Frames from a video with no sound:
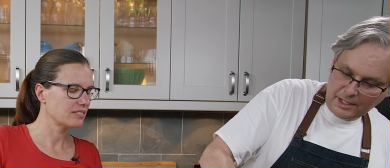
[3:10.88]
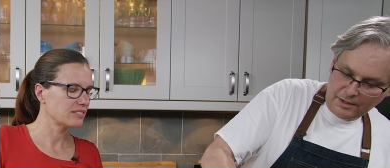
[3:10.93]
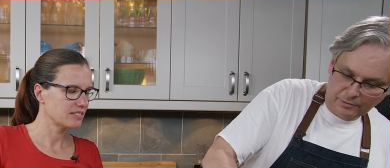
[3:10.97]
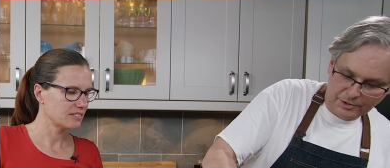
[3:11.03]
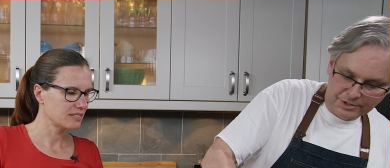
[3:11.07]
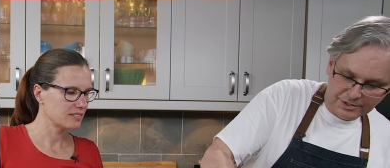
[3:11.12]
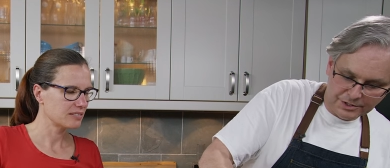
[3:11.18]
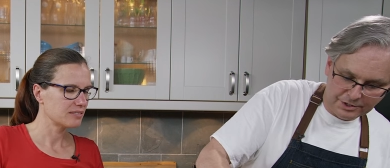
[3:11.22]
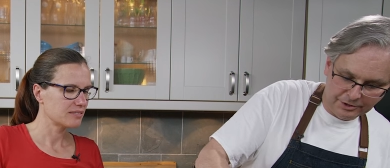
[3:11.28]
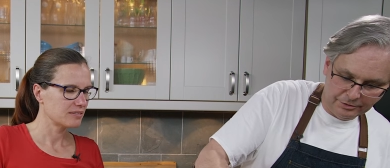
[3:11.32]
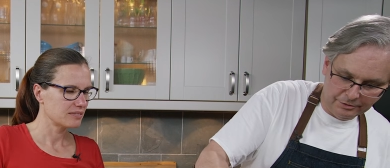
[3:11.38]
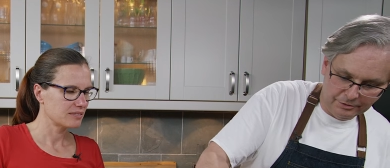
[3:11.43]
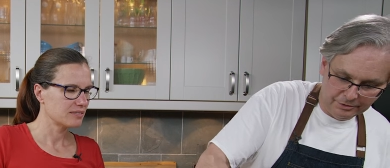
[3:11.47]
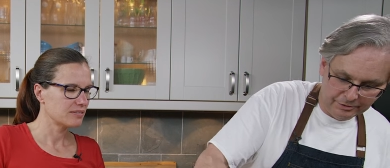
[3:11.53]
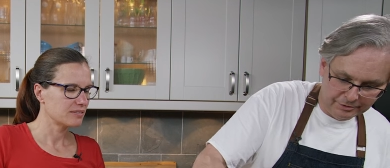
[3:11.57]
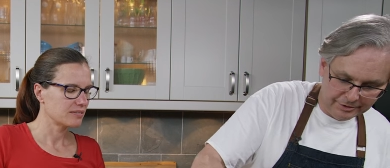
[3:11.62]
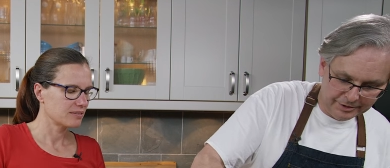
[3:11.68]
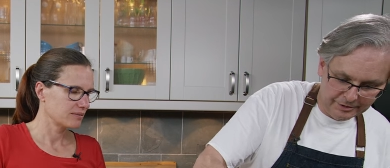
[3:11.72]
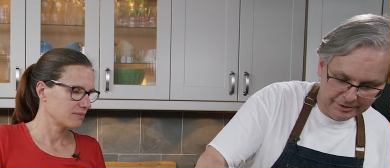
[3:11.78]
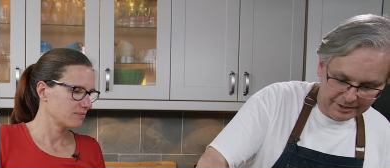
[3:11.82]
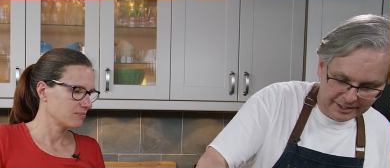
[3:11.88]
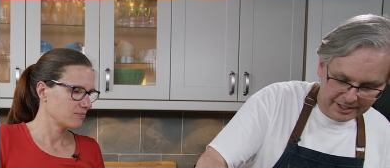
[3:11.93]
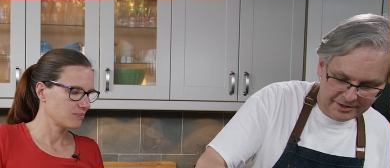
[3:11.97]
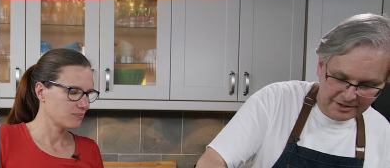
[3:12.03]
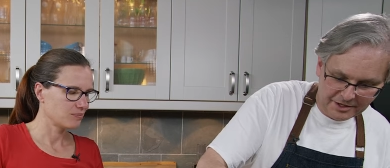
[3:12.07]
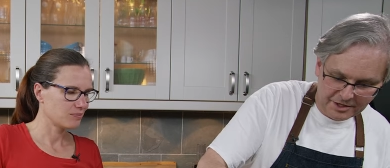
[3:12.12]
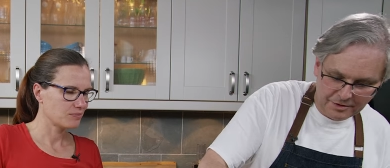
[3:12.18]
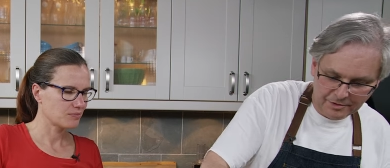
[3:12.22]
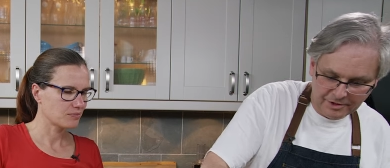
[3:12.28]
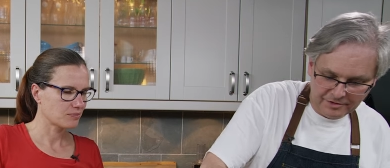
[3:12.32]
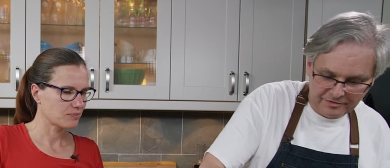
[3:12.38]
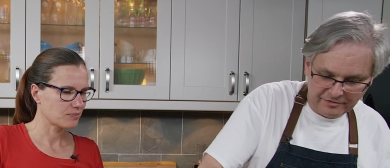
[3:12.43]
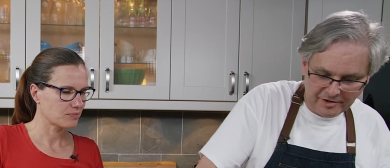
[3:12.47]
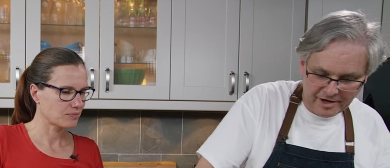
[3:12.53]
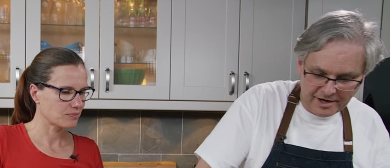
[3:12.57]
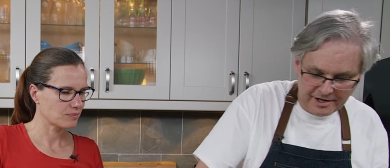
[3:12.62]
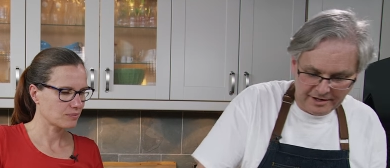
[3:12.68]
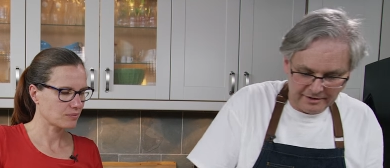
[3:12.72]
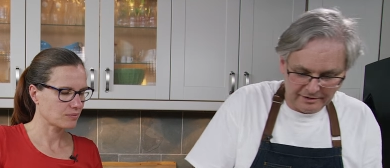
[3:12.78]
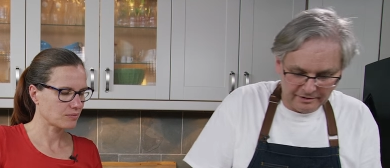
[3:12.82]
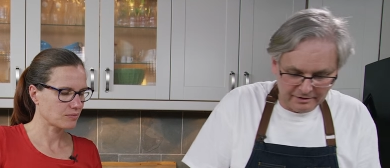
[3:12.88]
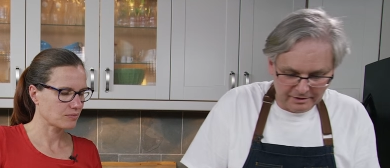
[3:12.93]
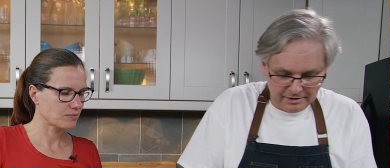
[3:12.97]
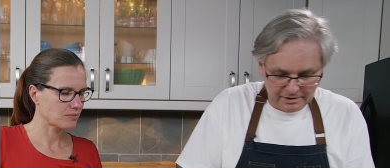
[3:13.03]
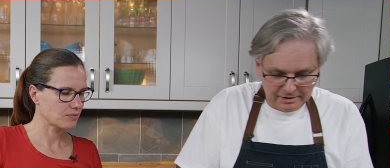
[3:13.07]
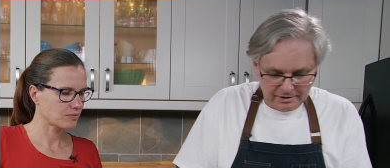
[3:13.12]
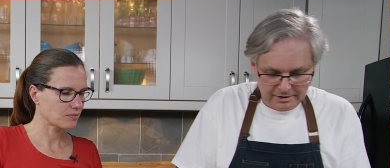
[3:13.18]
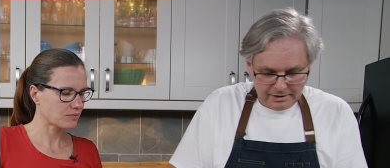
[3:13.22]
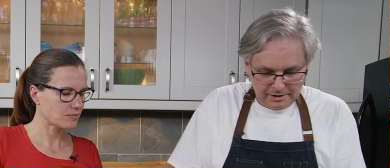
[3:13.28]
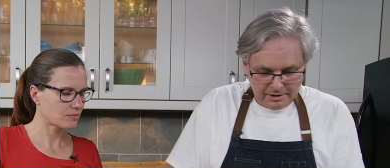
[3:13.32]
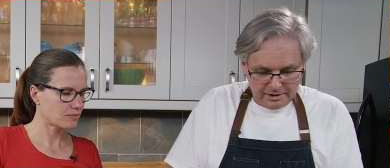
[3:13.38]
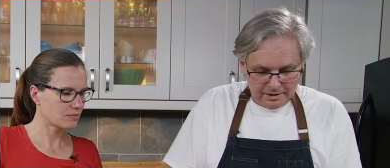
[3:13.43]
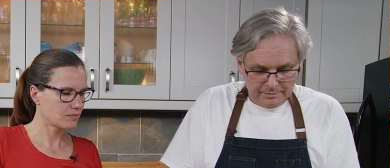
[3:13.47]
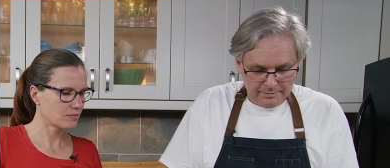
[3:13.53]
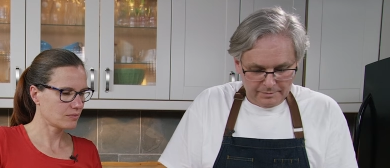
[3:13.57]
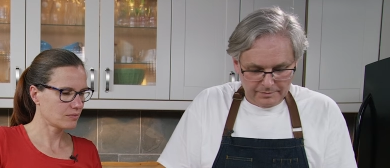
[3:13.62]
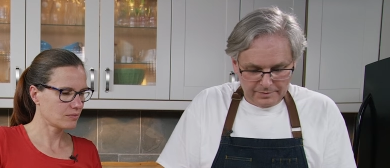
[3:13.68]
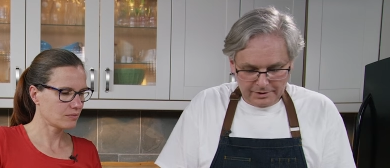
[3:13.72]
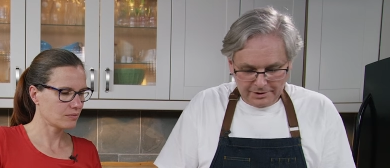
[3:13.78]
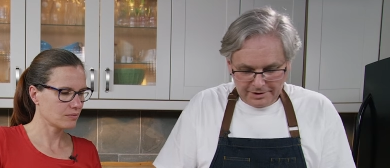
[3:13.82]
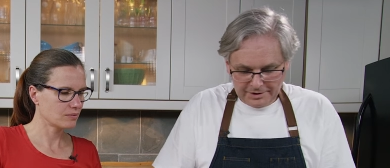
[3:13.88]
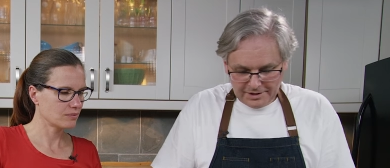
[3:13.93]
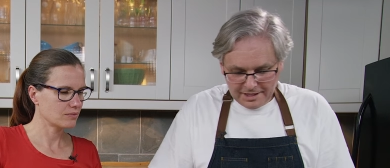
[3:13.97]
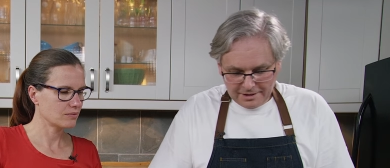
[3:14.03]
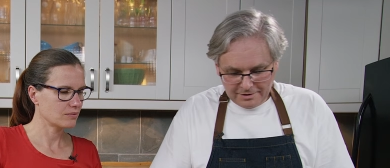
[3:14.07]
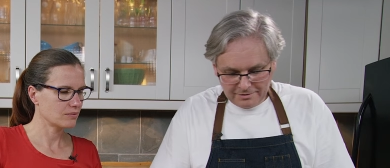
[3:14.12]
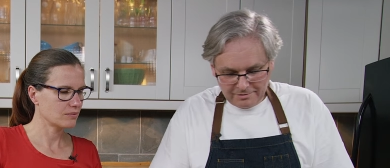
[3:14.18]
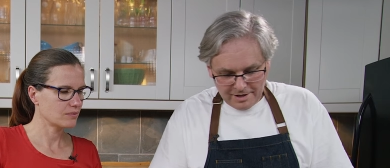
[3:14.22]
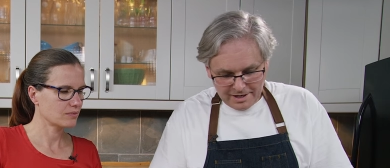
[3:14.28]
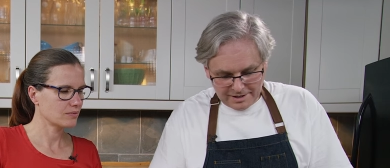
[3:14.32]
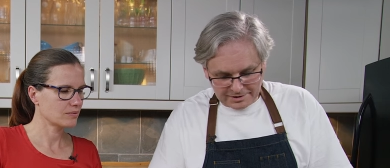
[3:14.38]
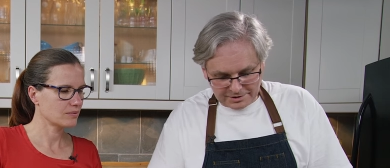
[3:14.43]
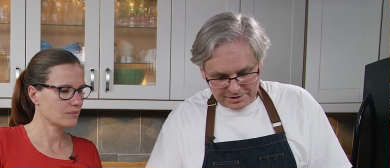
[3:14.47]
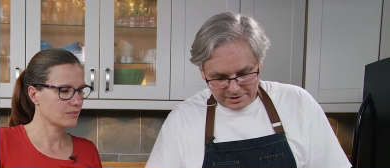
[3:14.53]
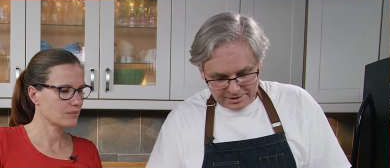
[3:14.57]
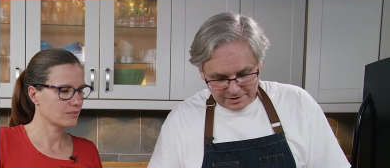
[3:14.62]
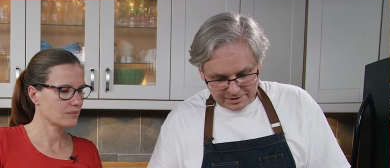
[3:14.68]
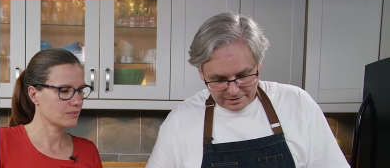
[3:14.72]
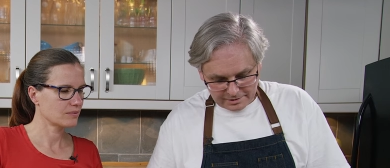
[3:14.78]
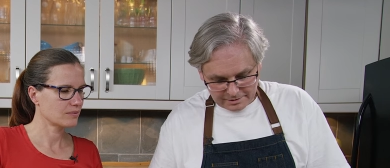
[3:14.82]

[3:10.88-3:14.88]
Speaker 1: Yeah, it works in canola oil. Anything you want to fry it in. And look at that crust.